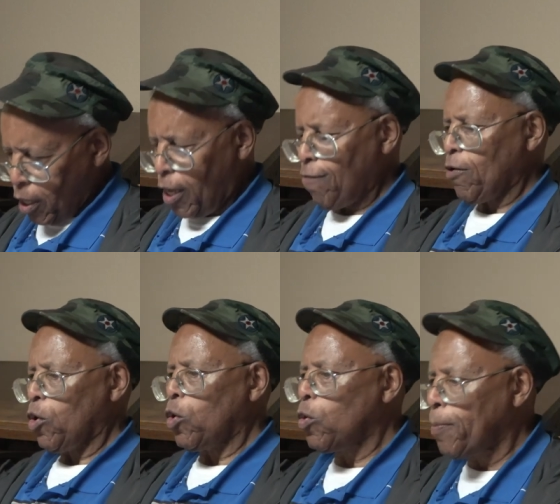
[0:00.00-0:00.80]
Give
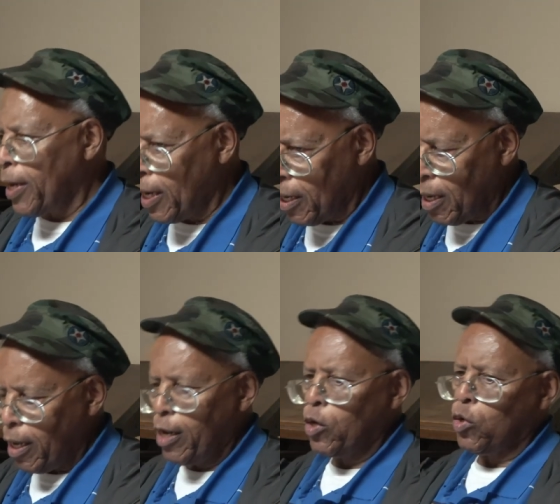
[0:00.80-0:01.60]
who meat
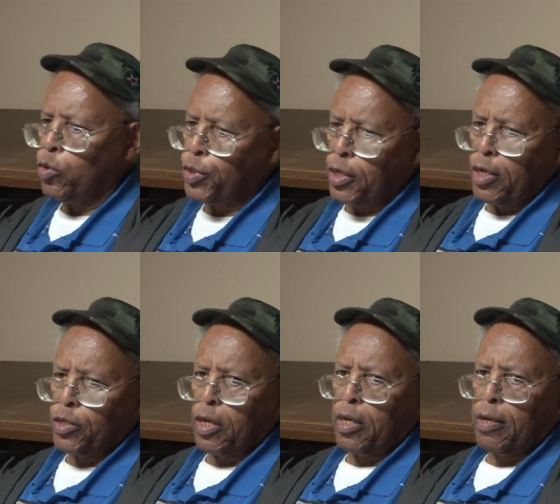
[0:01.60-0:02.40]
in due
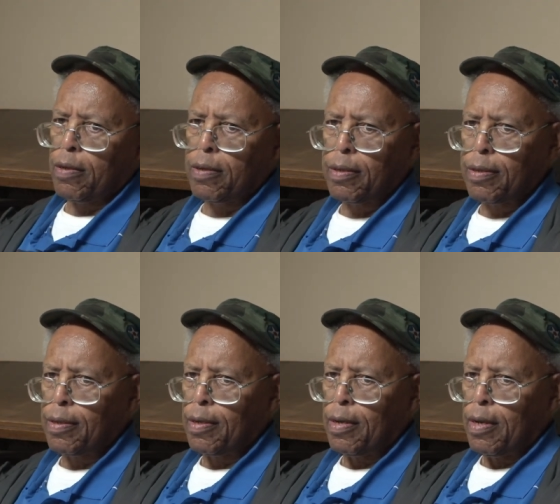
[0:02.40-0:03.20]
season?
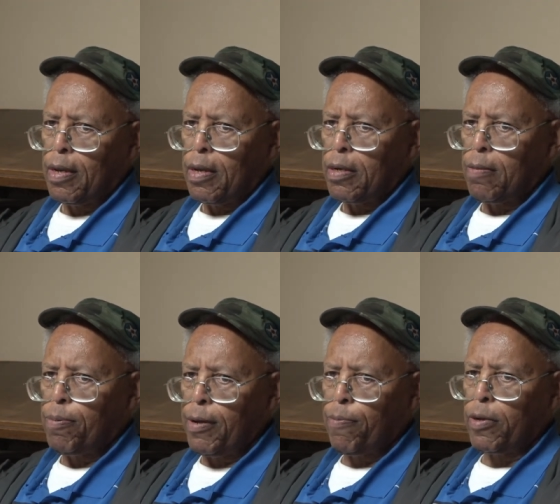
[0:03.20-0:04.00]
The
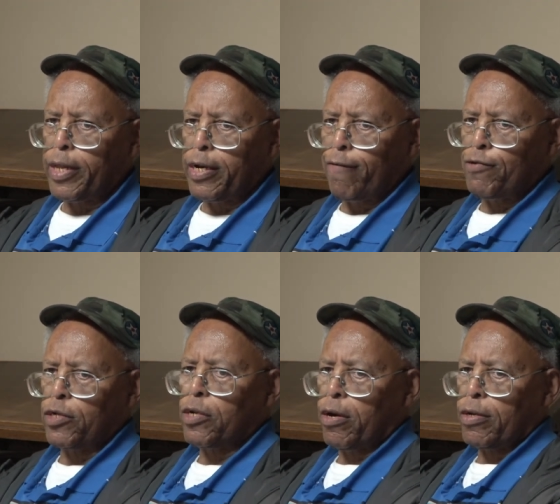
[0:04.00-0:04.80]
people that have
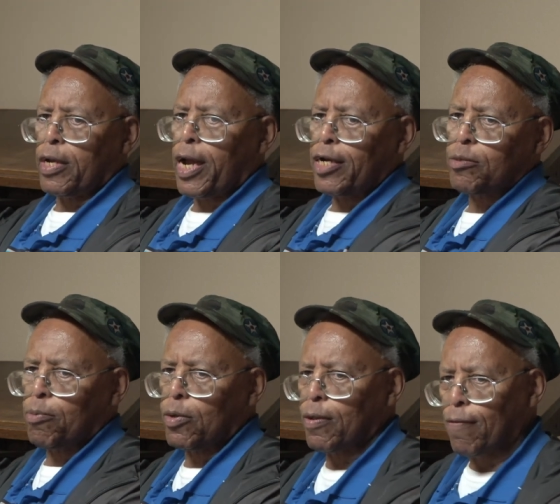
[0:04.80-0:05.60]
just heard the
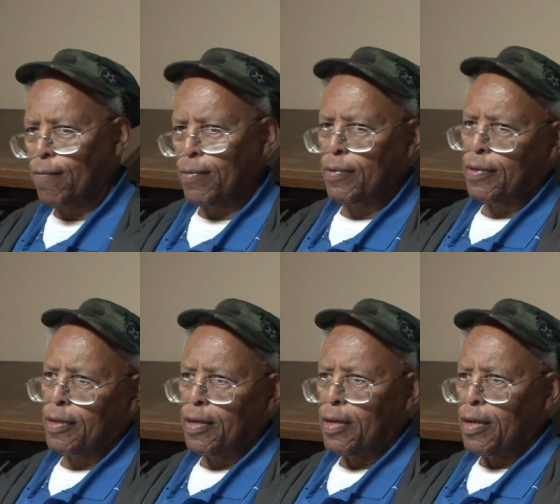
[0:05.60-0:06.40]
gospel.
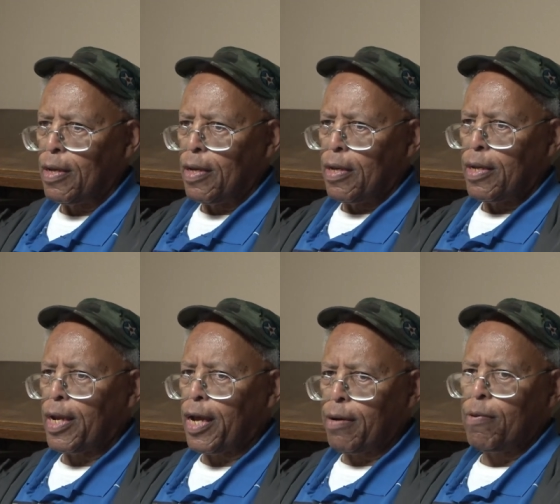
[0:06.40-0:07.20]
They
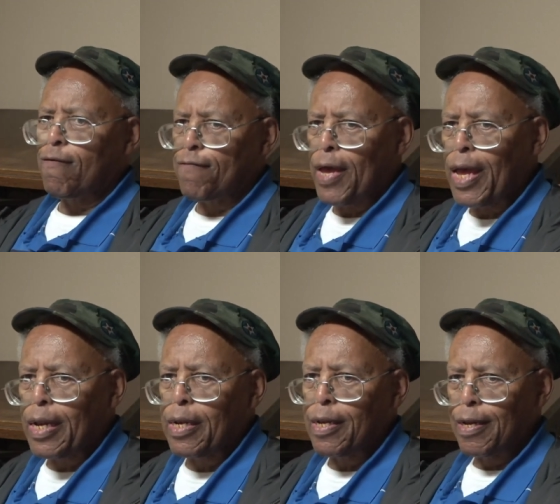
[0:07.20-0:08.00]
got to be
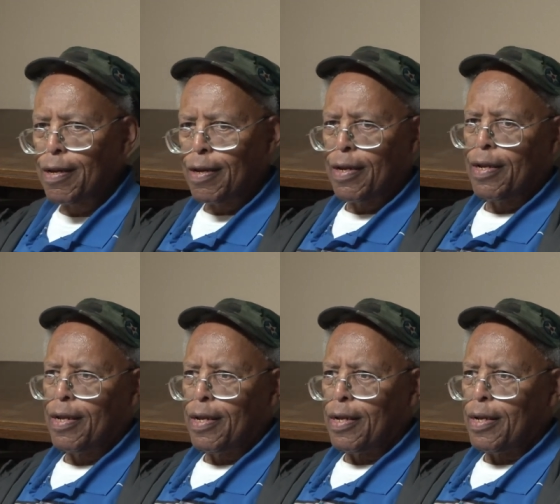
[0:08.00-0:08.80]
fed.
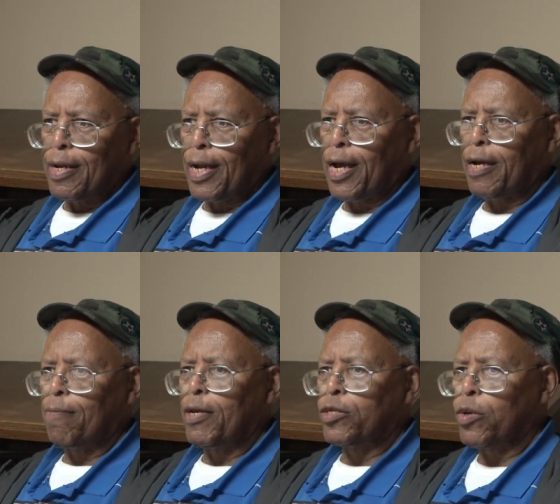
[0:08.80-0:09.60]
They got to
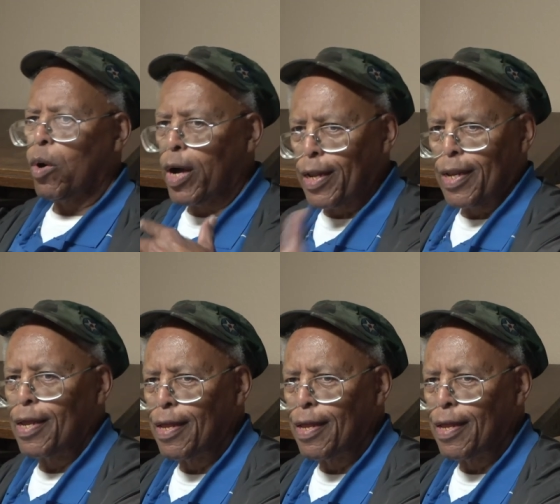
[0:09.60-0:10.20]
be taught.